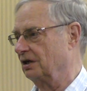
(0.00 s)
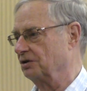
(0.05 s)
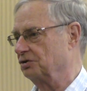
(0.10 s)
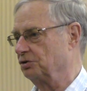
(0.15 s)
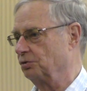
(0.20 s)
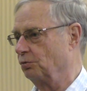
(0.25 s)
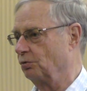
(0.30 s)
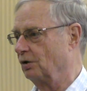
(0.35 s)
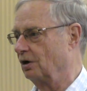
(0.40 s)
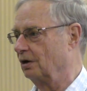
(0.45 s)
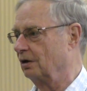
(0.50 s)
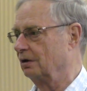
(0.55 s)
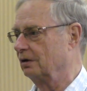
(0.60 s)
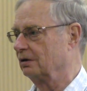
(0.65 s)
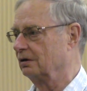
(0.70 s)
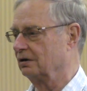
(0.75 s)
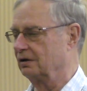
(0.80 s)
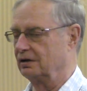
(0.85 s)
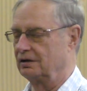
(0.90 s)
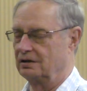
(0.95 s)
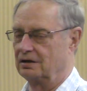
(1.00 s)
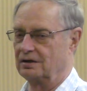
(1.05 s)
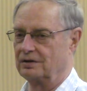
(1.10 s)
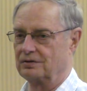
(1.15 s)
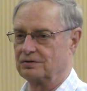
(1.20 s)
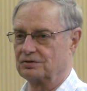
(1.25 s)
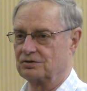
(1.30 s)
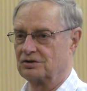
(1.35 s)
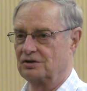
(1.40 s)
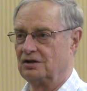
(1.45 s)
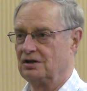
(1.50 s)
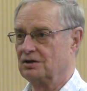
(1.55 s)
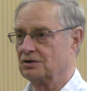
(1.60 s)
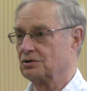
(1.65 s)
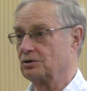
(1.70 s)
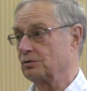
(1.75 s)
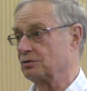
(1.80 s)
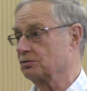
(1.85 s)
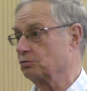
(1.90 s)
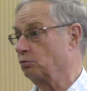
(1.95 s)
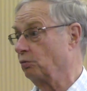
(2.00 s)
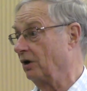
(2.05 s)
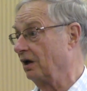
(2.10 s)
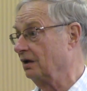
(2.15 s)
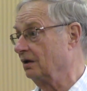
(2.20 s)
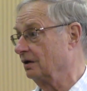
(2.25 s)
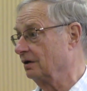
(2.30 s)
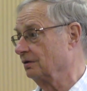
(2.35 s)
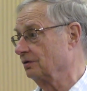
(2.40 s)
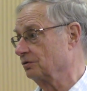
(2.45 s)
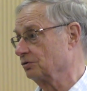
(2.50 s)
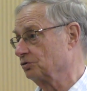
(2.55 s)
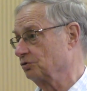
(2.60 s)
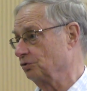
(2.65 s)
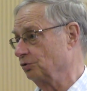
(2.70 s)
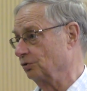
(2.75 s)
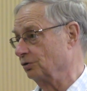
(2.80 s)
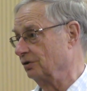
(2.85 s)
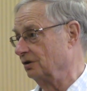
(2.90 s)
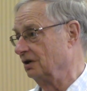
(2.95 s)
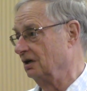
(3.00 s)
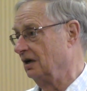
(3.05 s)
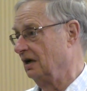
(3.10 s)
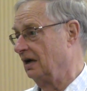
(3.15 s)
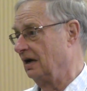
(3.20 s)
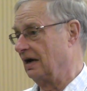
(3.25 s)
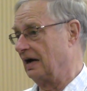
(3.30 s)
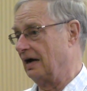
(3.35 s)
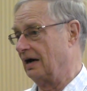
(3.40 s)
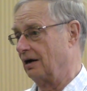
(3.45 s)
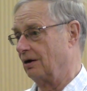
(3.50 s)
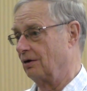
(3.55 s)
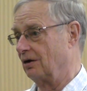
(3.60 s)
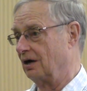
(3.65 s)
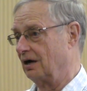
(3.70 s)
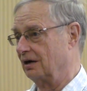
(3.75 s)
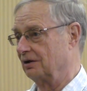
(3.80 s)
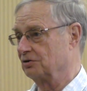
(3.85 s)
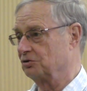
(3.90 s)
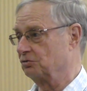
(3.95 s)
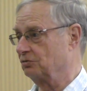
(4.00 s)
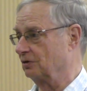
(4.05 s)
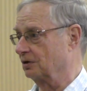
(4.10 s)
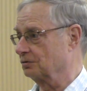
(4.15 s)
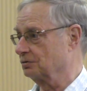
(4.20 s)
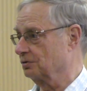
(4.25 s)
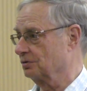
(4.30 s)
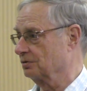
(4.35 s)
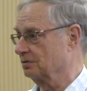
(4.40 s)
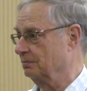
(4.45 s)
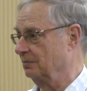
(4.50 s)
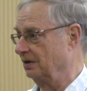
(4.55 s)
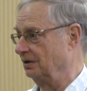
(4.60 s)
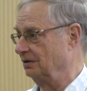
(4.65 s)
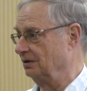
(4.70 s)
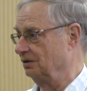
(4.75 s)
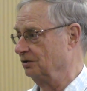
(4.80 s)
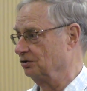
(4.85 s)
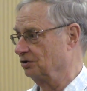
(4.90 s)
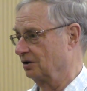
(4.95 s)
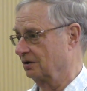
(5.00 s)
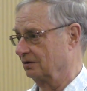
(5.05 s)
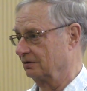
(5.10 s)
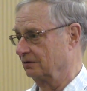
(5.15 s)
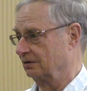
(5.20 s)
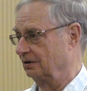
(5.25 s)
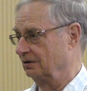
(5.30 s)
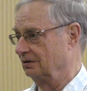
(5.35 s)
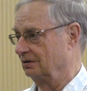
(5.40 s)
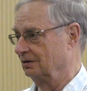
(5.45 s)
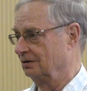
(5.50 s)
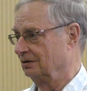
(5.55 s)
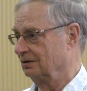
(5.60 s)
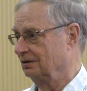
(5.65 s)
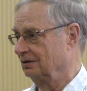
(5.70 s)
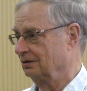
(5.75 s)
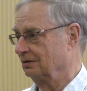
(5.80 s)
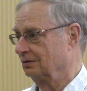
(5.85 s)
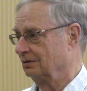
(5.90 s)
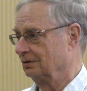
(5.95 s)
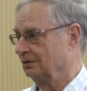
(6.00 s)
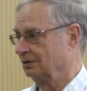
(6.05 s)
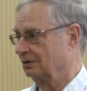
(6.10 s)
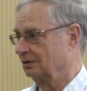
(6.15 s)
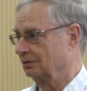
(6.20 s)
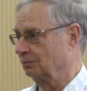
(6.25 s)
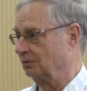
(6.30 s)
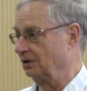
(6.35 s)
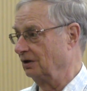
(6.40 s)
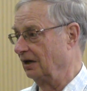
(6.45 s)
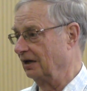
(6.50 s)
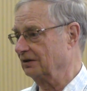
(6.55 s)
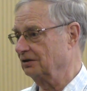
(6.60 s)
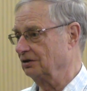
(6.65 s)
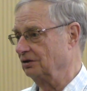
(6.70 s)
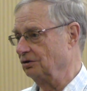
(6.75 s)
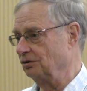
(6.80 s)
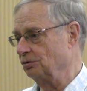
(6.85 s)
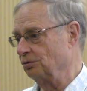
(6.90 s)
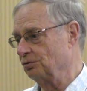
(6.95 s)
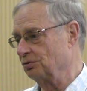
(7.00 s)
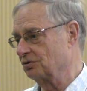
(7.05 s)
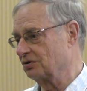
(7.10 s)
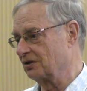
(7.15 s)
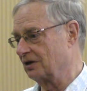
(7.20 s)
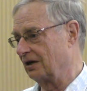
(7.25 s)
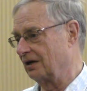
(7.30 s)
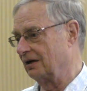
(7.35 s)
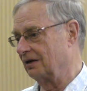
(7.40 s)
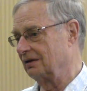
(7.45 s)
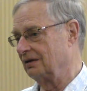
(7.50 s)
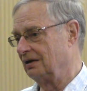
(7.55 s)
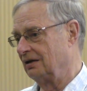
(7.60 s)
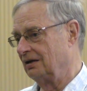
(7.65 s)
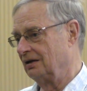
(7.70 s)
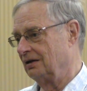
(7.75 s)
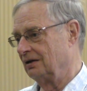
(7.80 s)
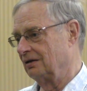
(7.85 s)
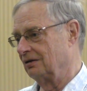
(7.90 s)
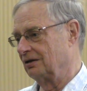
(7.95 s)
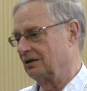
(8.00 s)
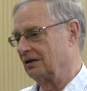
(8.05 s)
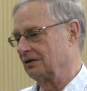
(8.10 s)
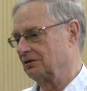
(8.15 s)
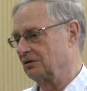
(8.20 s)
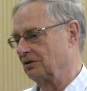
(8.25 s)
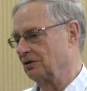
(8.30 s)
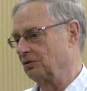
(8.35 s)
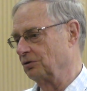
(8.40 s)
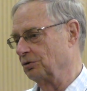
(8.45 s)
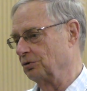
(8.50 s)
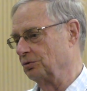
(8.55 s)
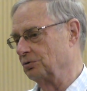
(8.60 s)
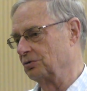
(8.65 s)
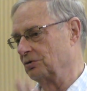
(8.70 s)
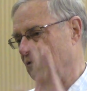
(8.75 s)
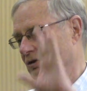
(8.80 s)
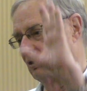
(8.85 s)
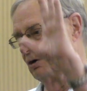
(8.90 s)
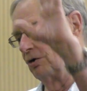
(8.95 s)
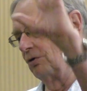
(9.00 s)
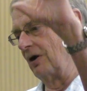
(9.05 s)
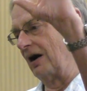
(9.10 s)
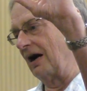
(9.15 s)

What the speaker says: Kashiwara and others. So it's well understood how Hodge structures may degenerate. We'd like to use that to know